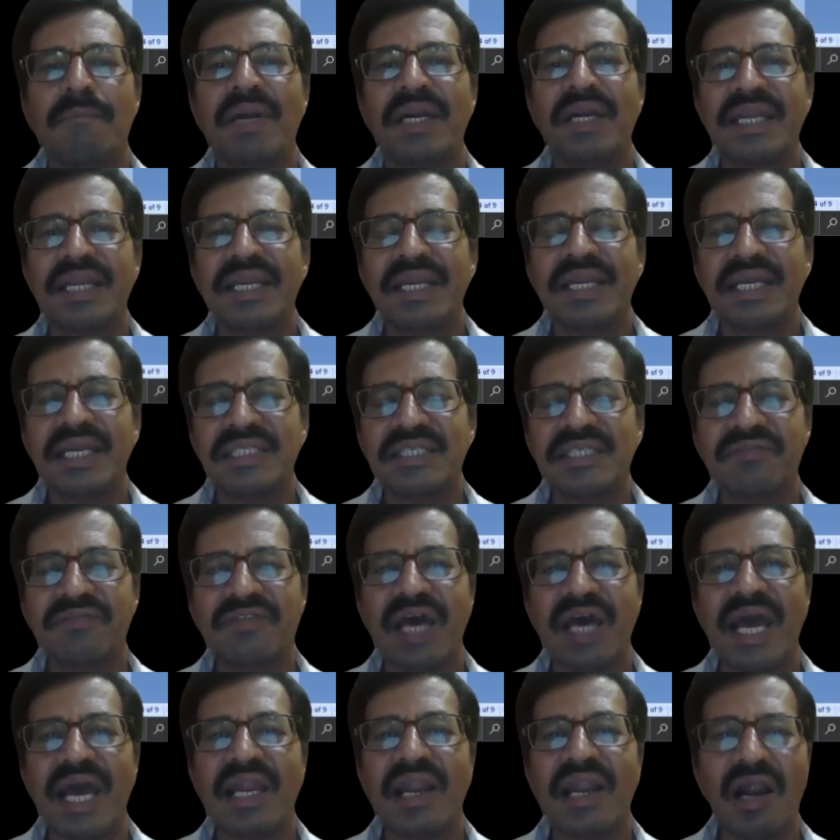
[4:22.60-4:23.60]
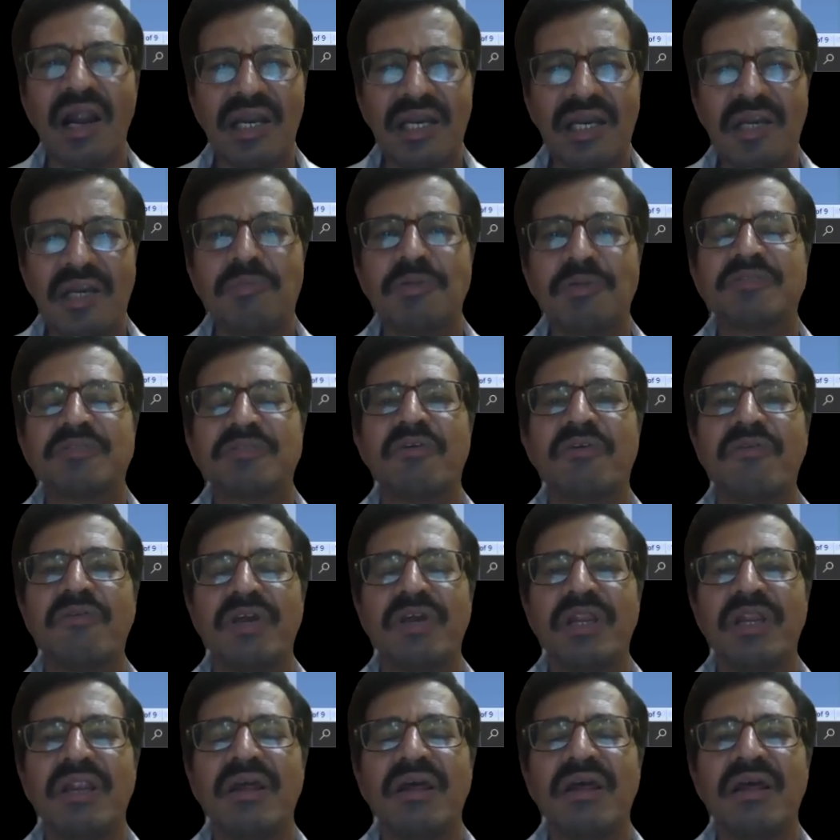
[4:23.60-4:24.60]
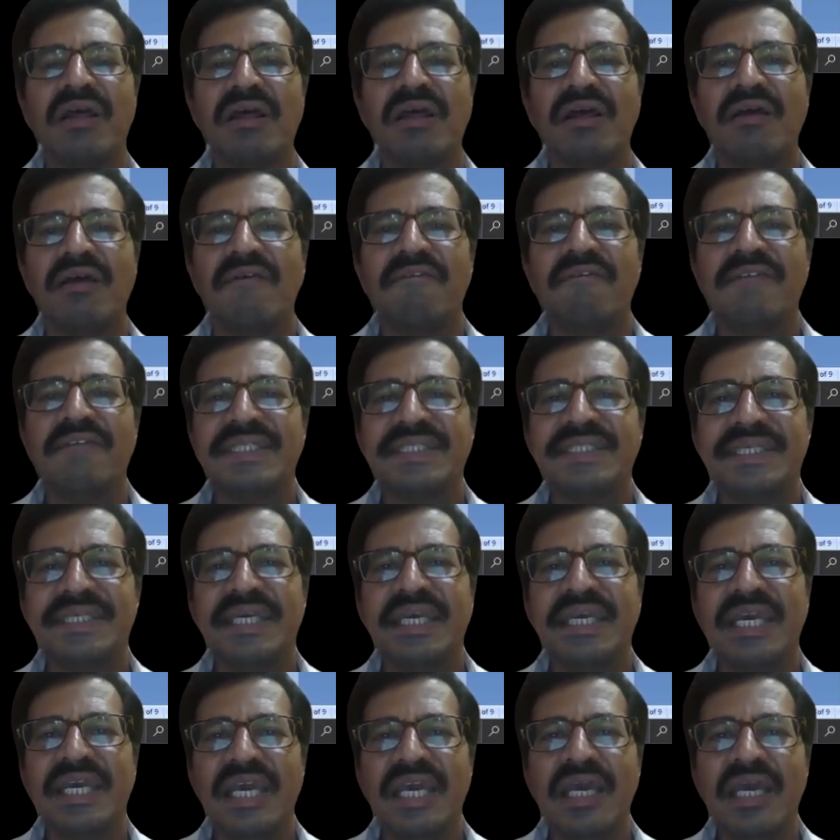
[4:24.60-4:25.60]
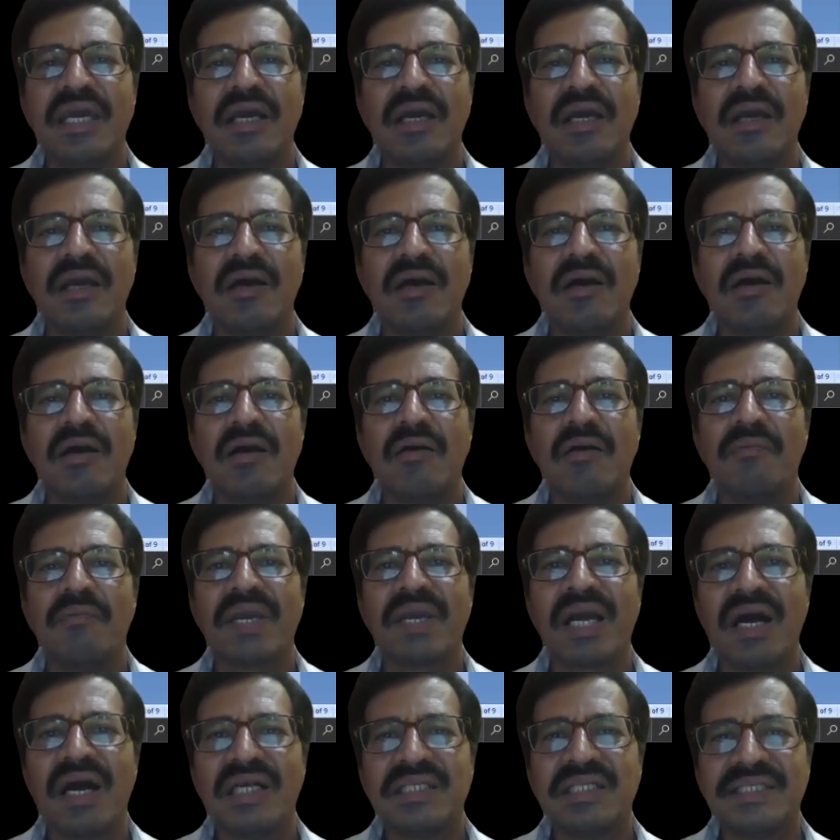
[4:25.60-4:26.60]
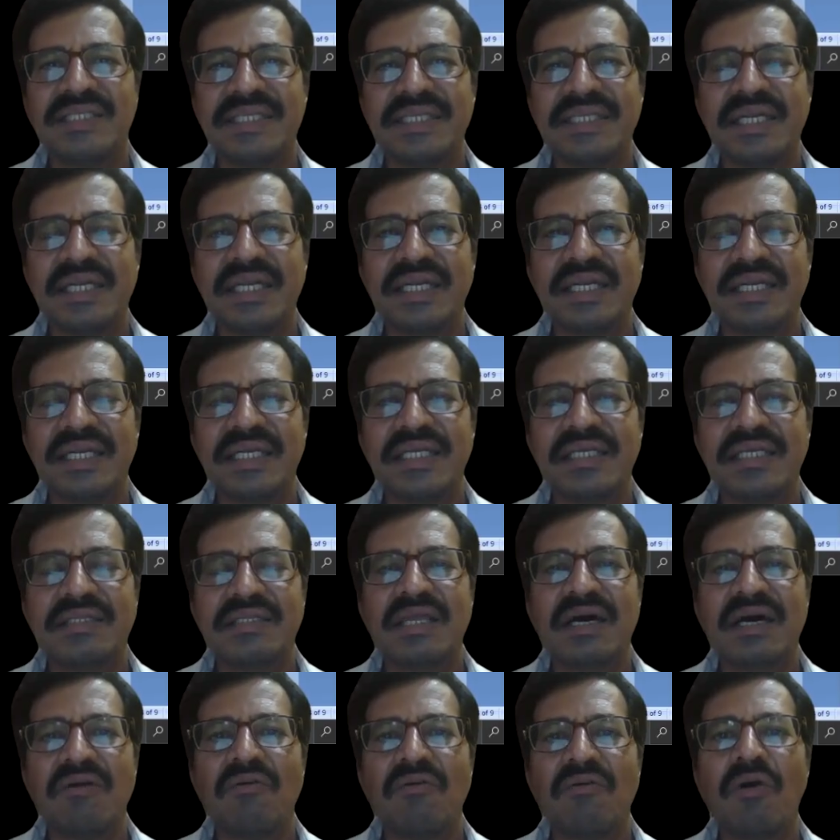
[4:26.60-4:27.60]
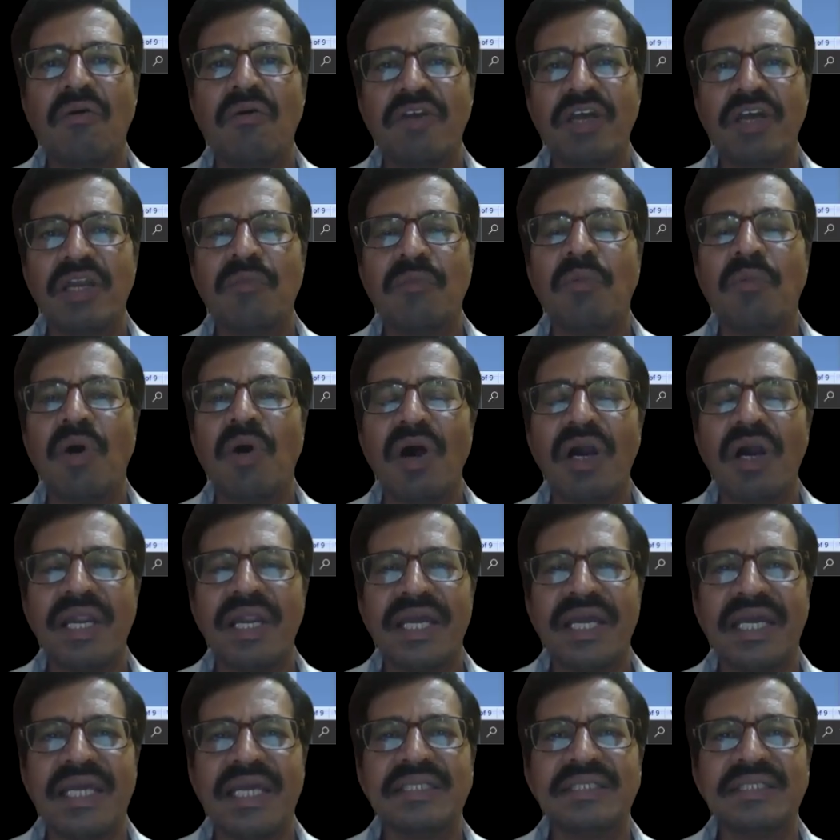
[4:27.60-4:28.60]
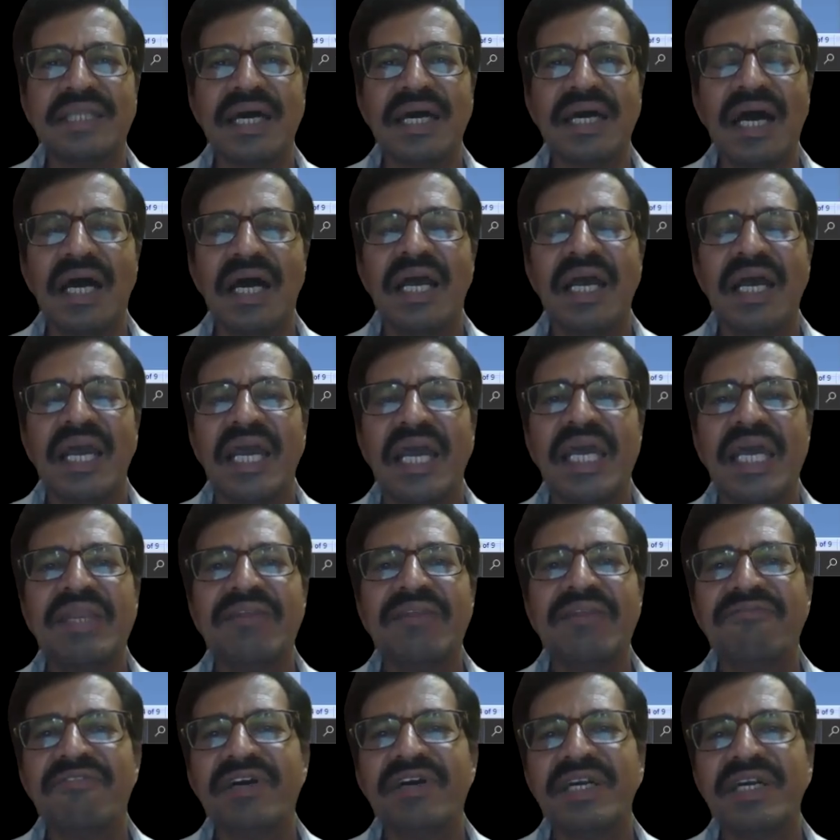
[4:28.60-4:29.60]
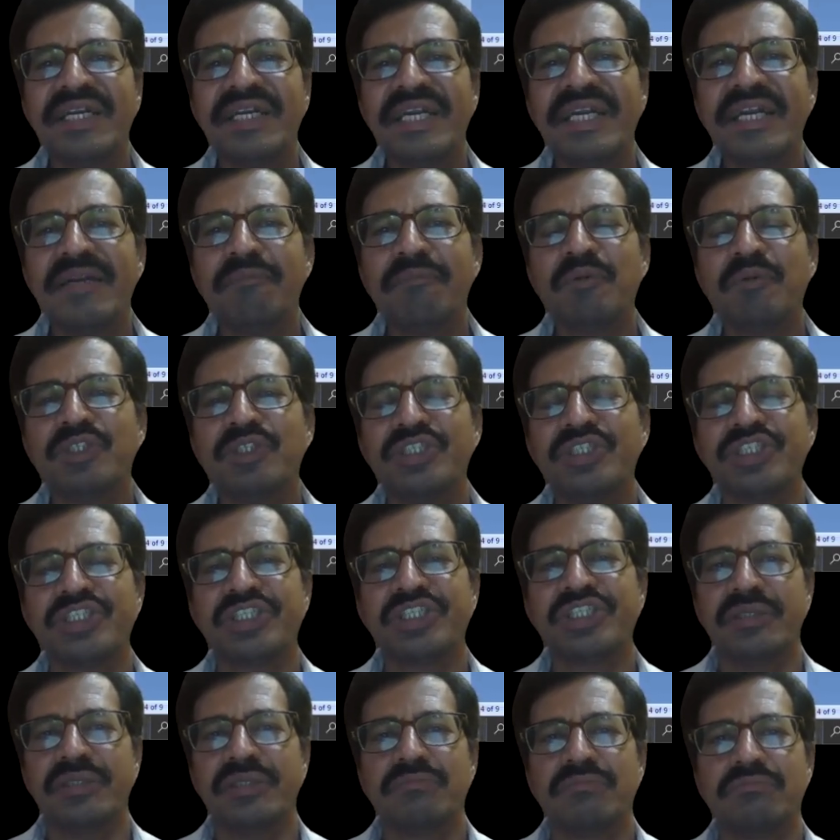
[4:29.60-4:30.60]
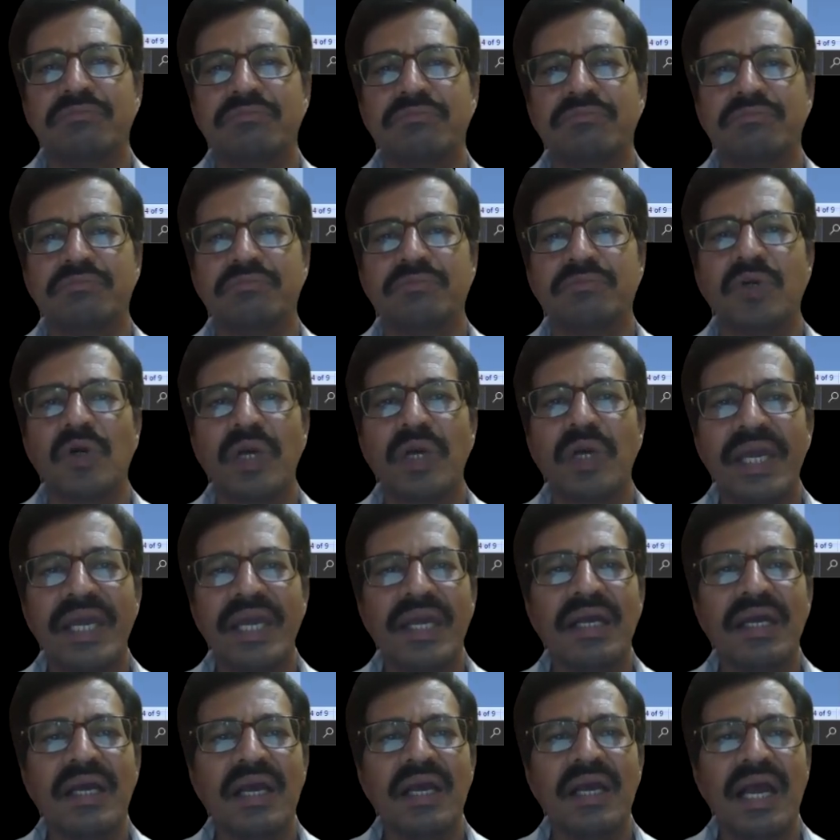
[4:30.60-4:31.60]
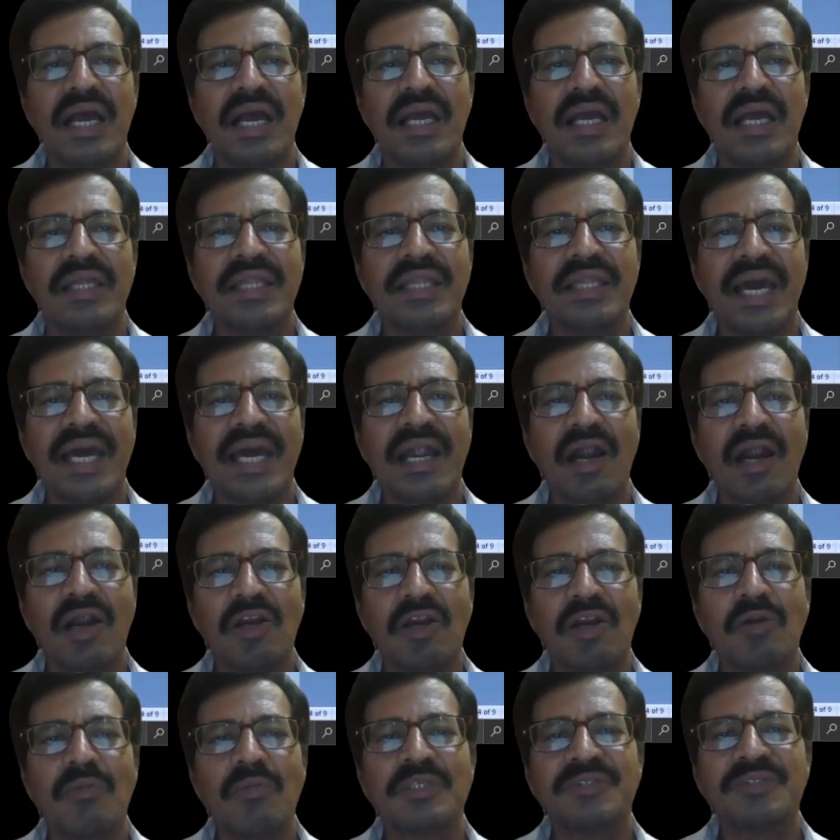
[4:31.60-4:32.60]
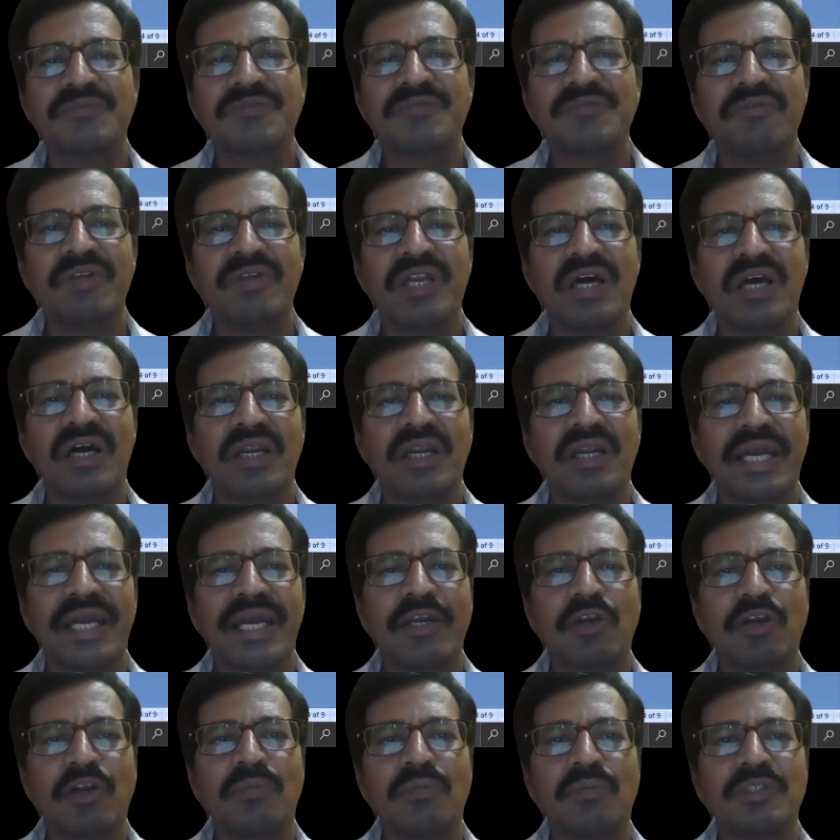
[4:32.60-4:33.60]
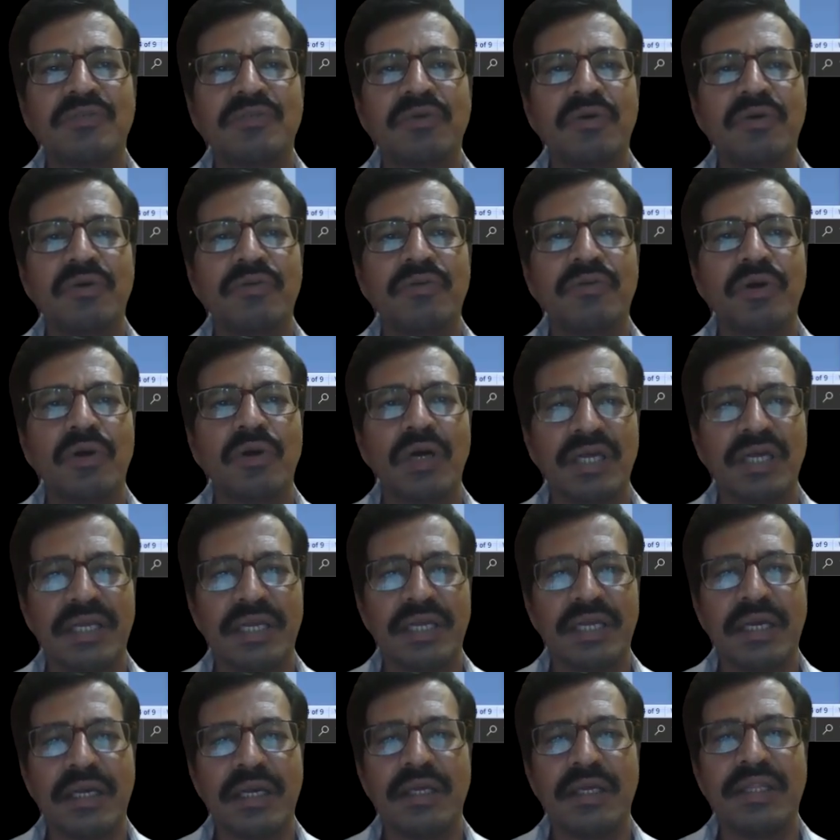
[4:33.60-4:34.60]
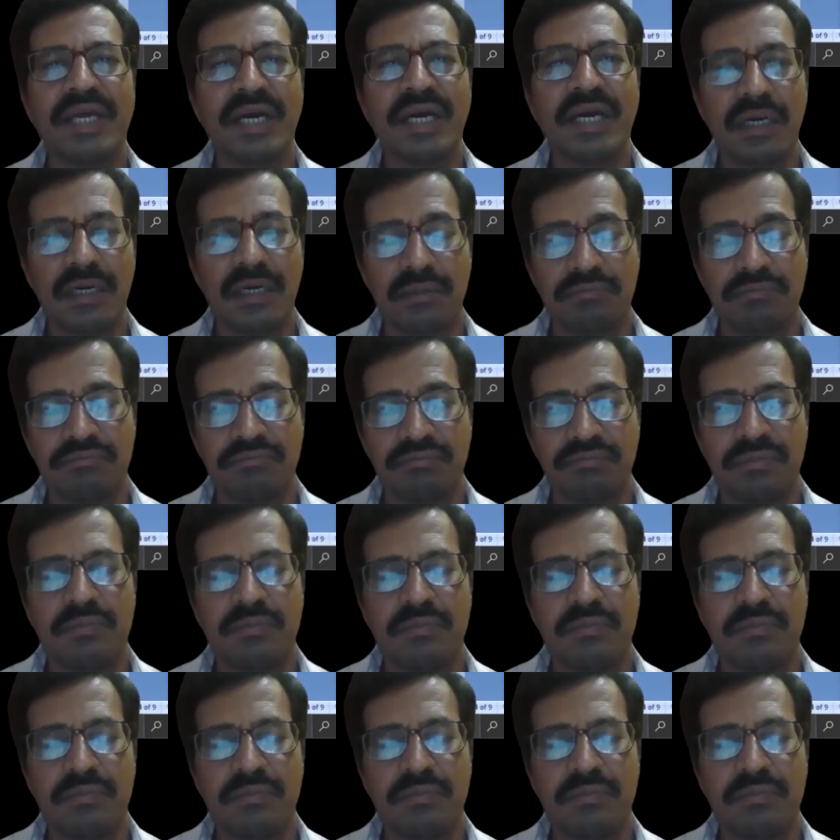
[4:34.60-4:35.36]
But in case of the anatropous ovule, we see, because it is the ovule body in the inverted position. Okay, in the anatropous ovule or atropous ovule, in the